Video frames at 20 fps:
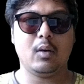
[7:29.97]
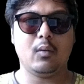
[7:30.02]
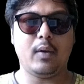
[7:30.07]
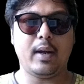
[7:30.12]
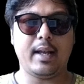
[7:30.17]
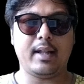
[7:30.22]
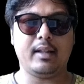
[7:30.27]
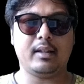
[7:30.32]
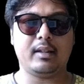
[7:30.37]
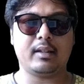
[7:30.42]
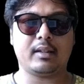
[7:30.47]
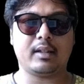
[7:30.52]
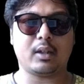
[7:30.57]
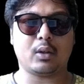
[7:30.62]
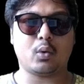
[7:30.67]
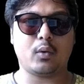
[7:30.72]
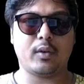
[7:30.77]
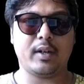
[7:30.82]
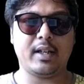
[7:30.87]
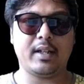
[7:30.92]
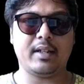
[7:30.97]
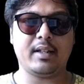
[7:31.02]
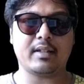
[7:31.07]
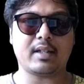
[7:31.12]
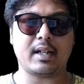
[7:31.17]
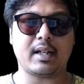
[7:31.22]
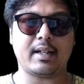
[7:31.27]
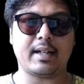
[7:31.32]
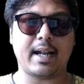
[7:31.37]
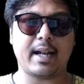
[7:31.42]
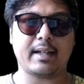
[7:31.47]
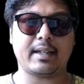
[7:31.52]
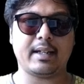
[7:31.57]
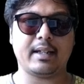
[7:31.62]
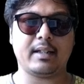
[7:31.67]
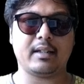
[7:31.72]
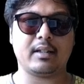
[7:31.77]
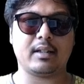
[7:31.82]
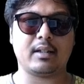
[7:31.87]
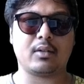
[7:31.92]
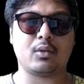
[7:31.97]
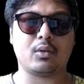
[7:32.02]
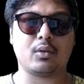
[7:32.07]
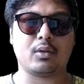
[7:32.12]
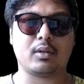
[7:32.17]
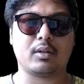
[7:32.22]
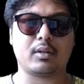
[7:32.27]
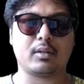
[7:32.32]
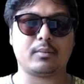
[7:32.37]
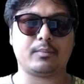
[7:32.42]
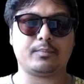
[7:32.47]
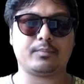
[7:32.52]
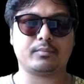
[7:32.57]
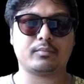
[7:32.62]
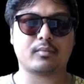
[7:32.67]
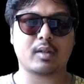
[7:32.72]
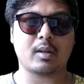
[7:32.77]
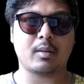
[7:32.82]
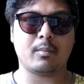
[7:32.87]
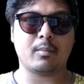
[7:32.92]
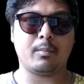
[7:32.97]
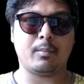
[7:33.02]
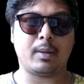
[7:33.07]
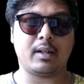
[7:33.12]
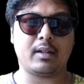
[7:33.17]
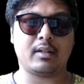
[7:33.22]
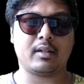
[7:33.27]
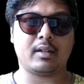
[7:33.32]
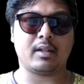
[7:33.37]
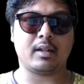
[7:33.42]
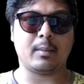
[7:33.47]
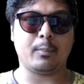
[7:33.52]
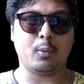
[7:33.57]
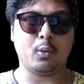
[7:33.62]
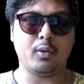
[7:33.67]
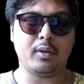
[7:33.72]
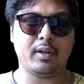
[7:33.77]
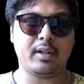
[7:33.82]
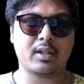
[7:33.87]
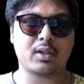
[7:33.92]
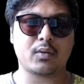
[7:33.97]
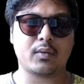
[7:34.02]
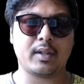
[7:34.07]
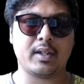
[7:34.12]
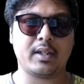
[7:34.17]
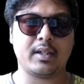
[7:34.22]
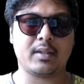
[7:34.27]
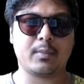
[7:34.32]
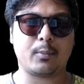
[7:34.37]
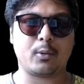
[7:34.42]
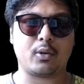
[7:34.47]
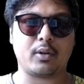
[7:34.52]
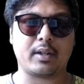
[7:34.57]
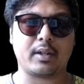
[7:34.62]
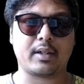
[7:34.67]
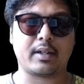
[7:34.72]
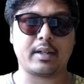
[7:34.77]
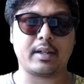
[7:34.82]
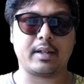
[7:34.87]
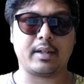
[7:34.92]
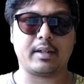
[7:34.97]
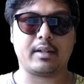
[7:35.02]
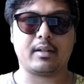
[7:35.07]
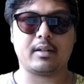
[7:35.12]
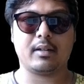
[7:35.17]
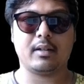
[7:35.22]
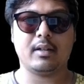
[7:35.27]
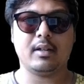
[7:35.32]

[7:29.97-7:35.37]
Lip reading: Well, the queen is attacking the rook, but the opponent's queen is protecting it.